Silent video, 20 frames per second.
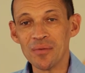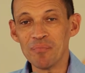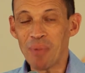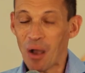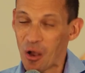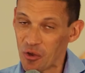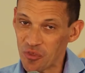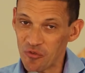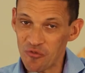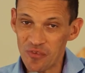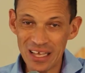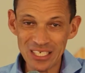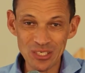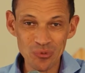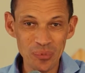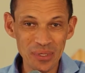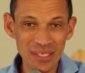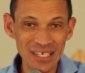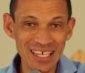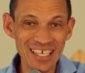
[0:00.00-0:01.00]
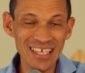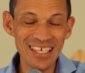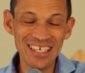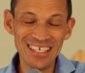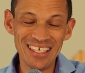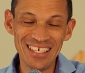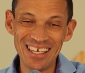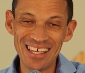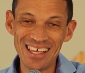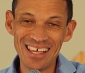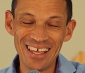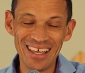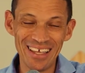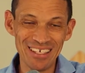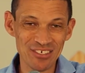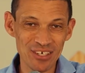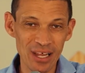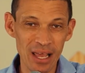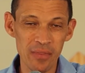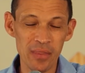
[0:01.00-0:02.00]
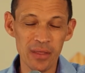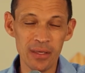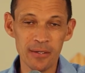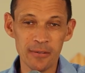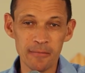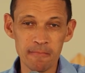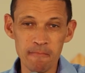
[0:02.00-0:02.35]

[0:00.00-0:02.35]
both of us, we need each other.